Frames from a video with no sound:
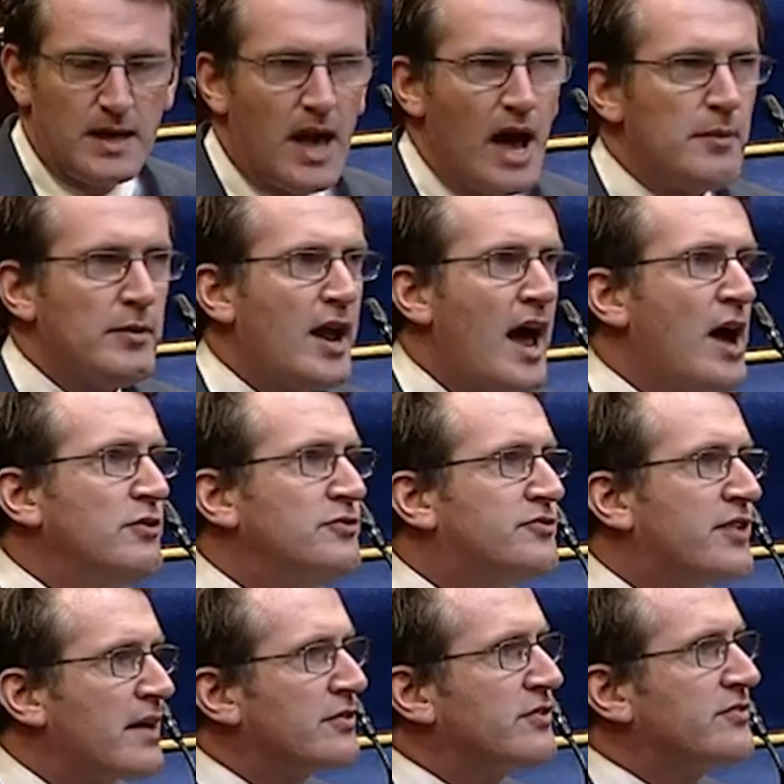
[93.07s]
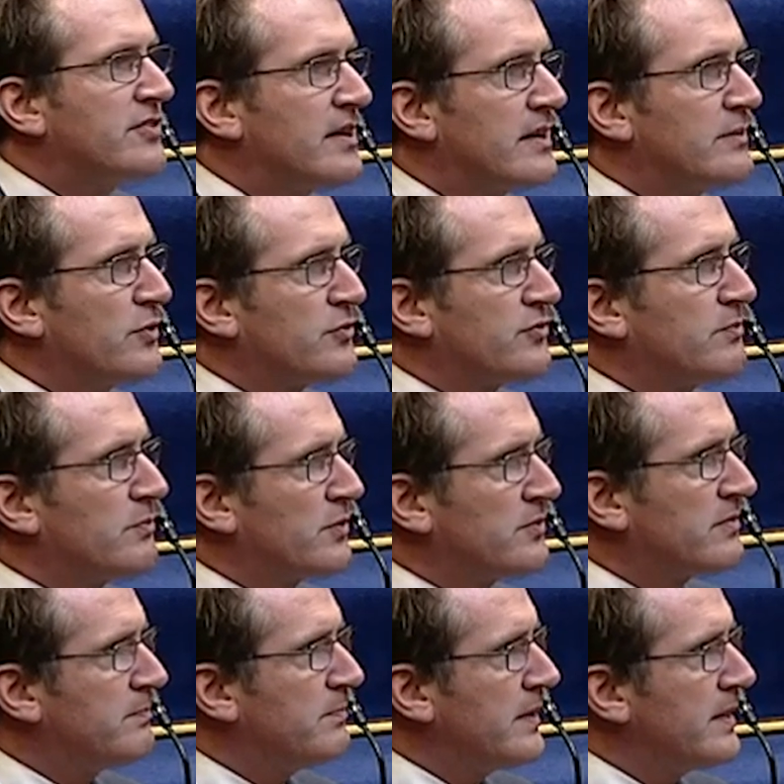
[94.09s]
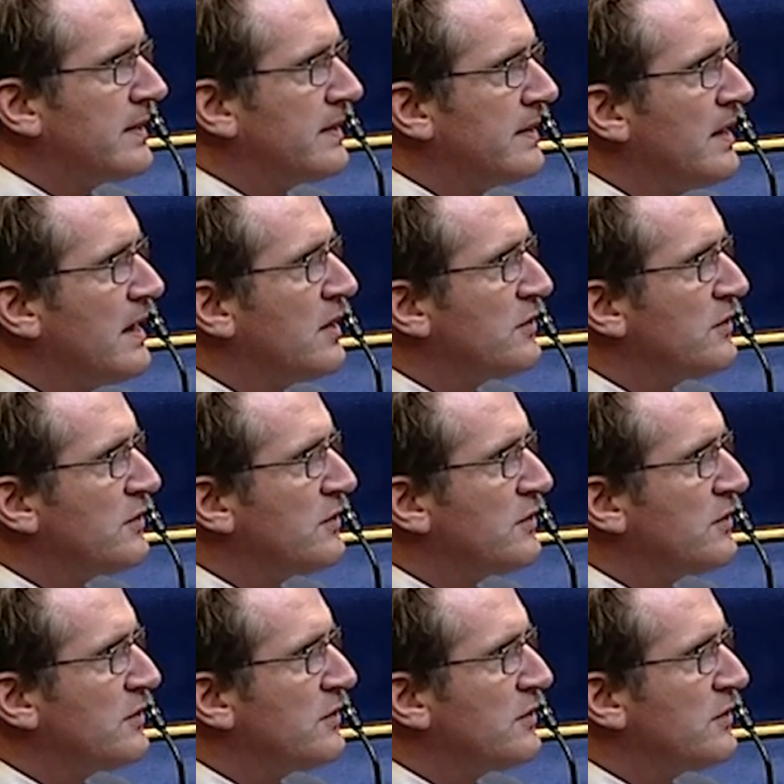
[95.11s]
I mean, how devastating must it be